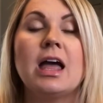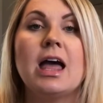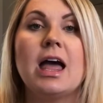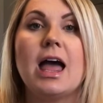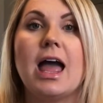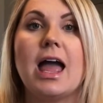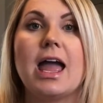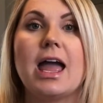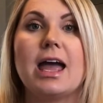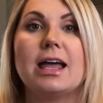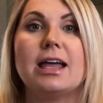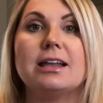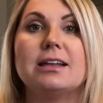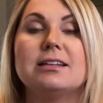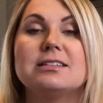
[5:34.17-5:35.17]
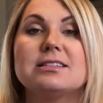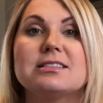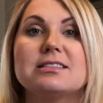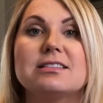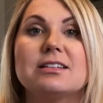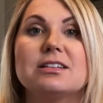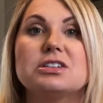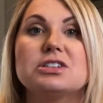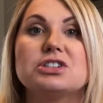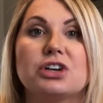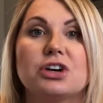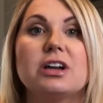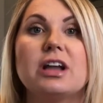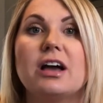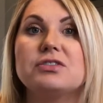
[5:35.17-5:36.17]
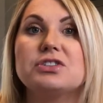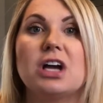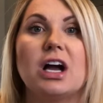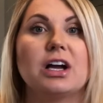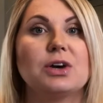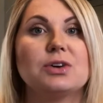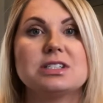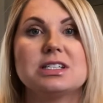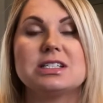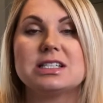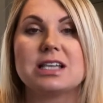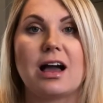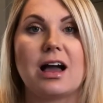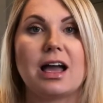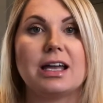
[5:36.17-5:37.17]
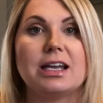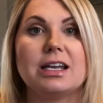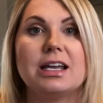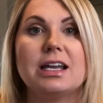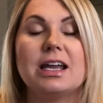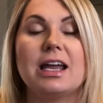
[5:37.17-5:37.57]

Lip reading: And sure enough, Chuck goes inside,